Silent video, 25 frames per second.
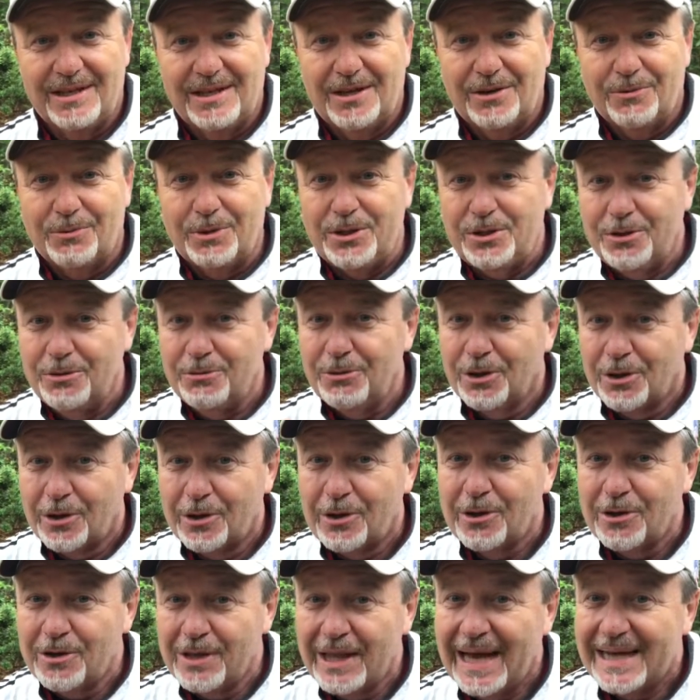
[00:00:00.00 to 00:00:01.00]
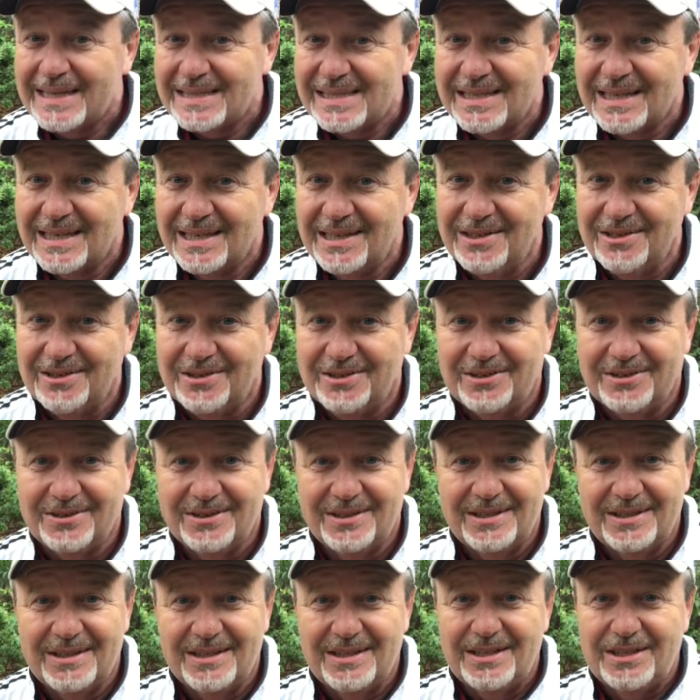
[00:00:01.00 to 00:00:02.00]
When you learn that skill,
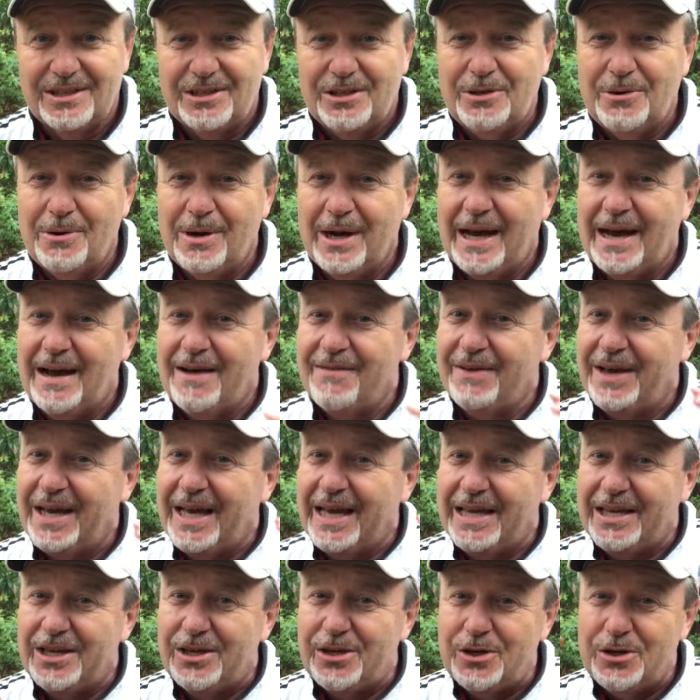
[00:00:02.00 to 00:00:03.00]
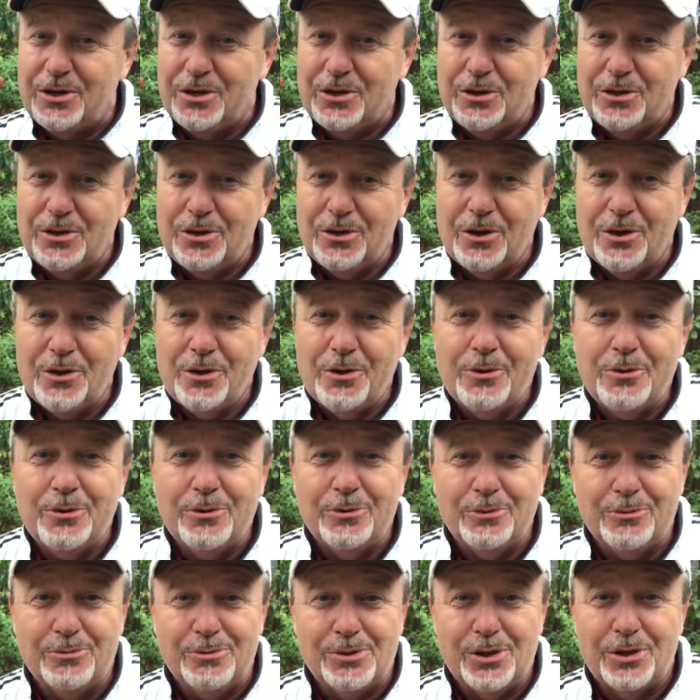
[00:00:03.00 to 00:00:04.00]
you have a
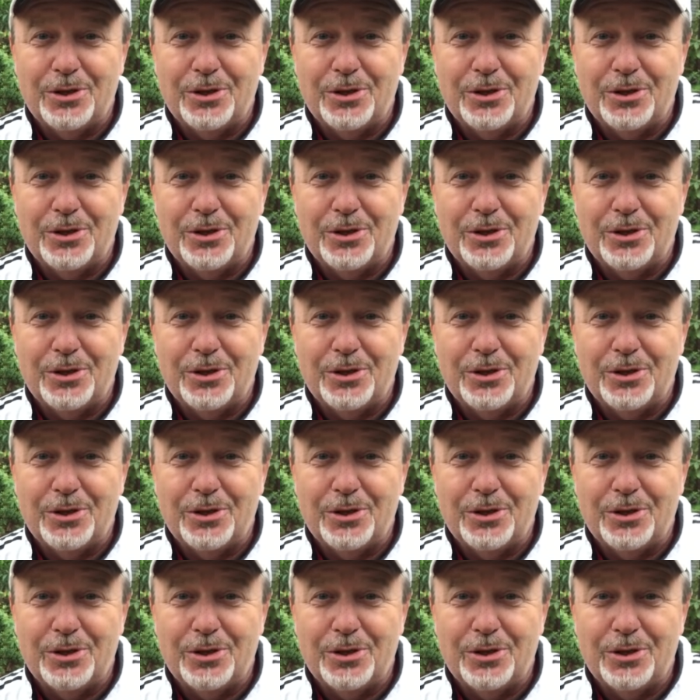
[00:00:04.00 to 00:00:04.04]
huge,